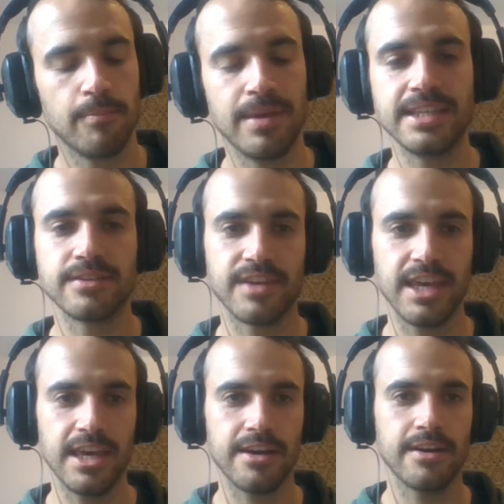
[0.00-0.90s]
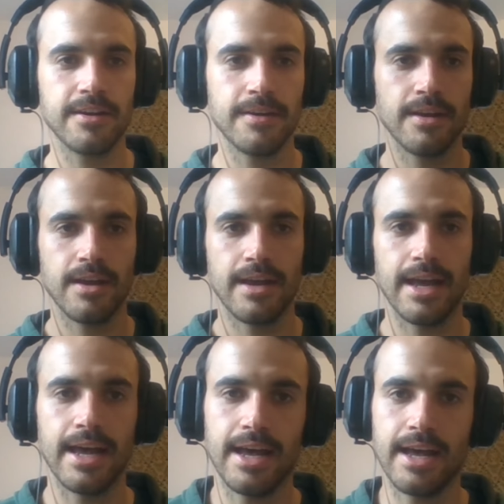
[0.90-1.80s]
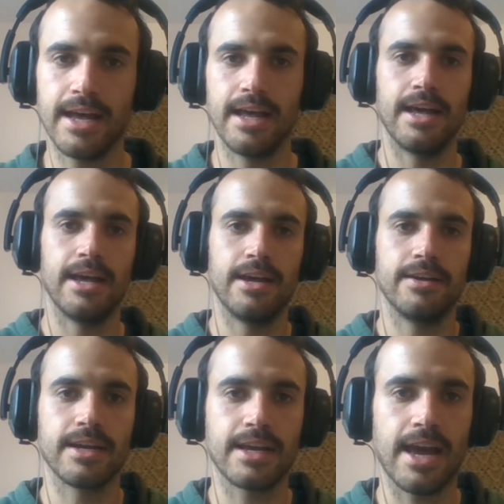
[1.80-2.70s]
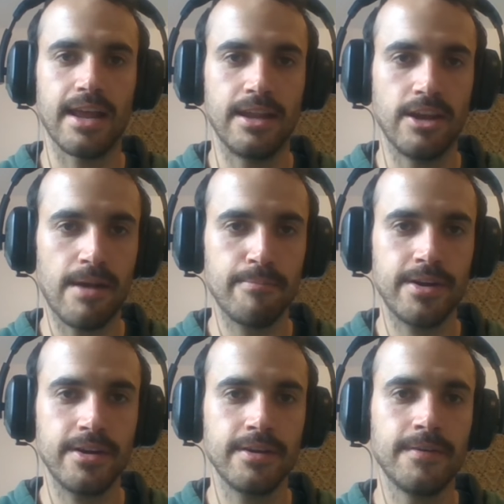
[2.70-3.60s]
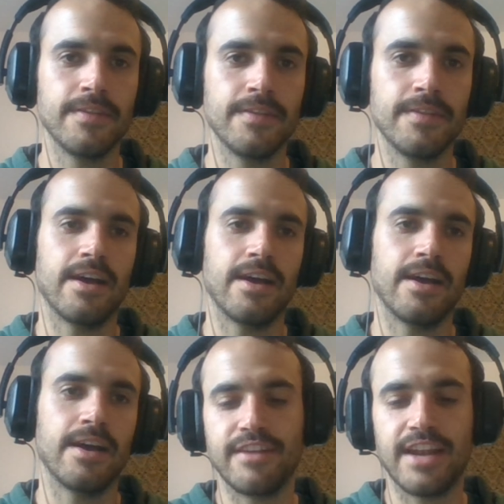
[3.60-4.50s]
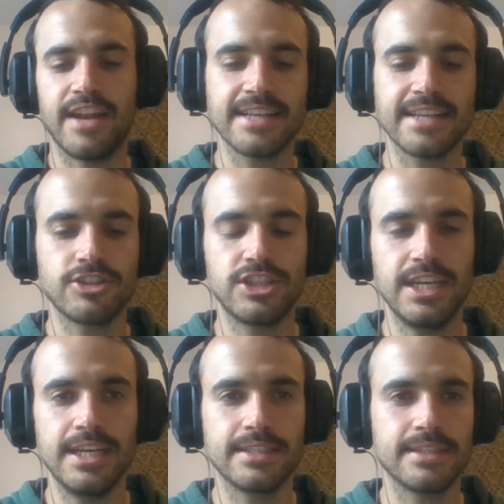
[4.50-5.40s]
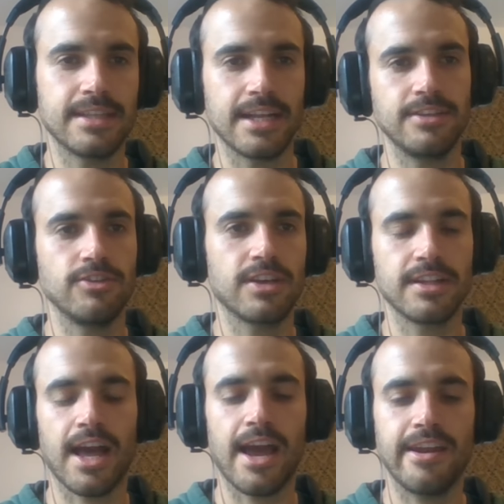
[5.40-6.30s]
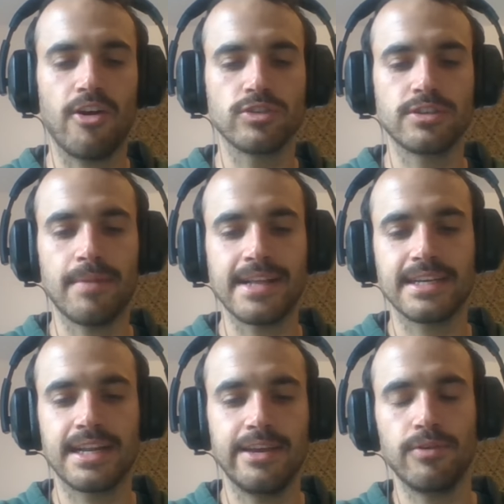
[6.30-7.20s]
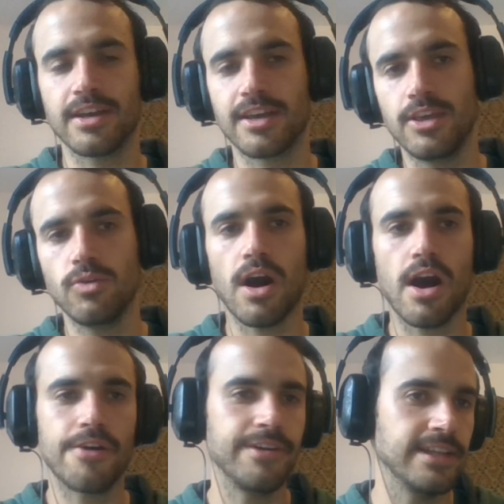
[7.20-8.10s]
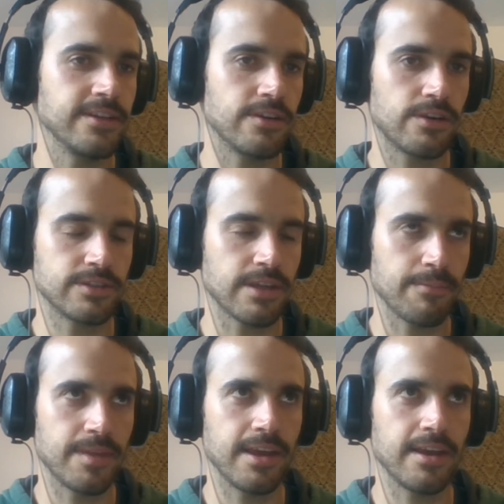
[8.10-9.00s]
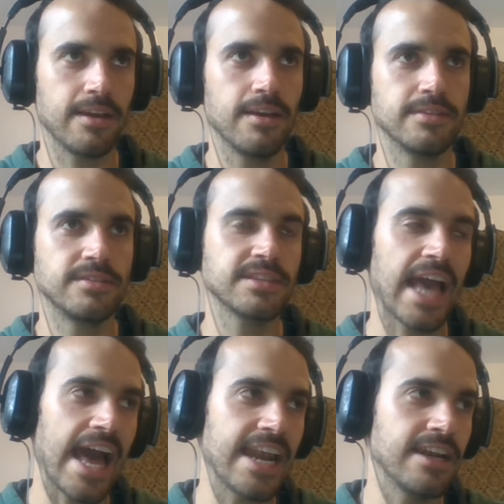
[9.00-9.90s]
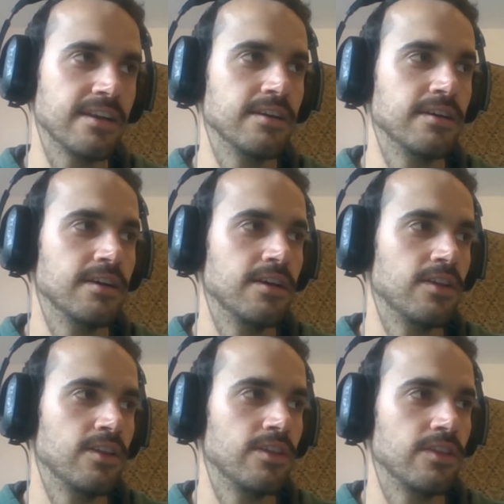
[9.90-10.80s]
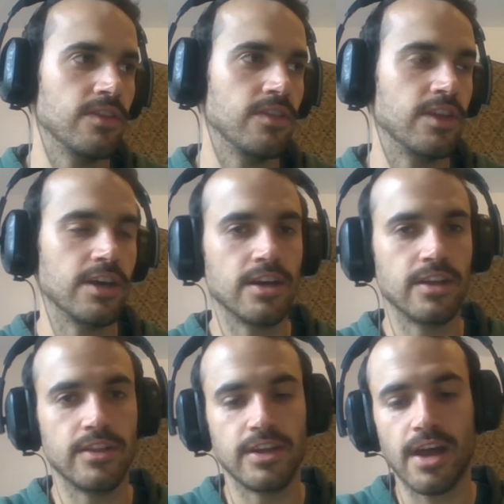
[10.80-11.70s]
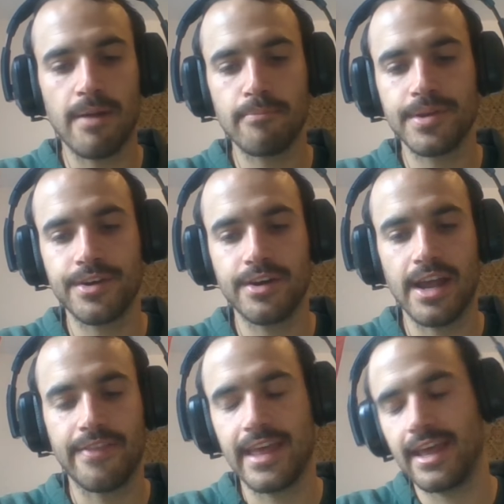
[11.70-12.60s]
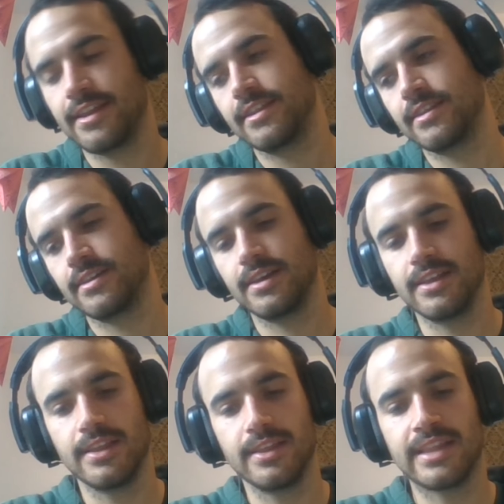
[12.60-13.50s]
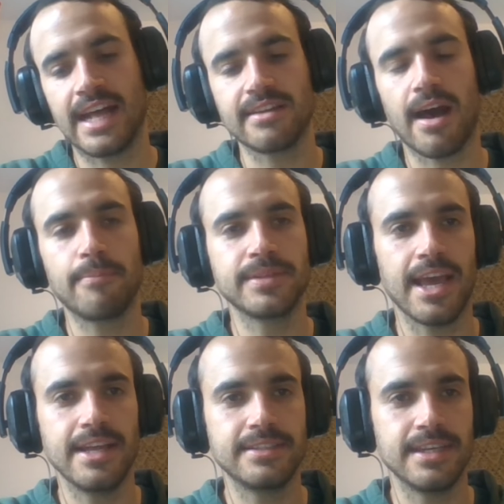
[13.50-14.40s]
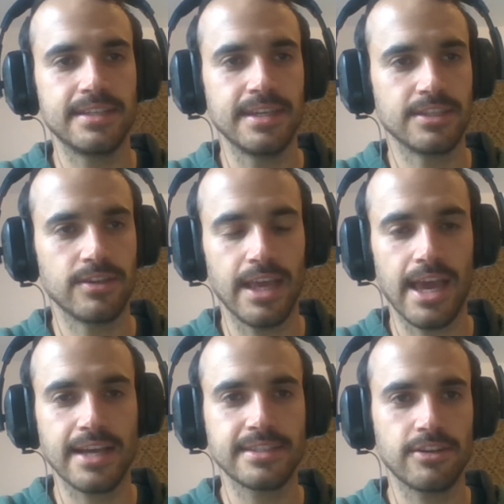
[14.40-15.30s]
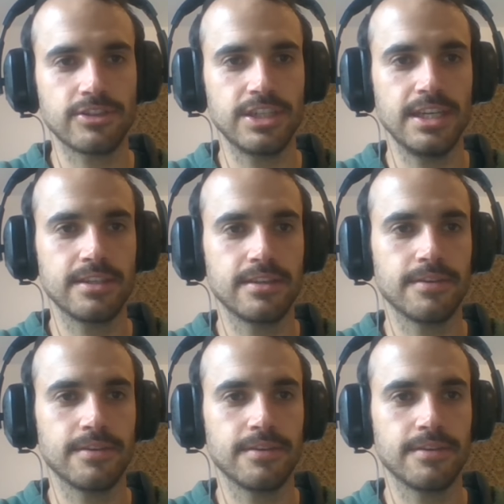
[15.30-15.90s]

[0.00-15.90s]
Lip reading: piece of gear a number, and then have an Excel sheet that you can kind of automatically with a QR reader or something scan the number, and then that updates it into the Excel sheet.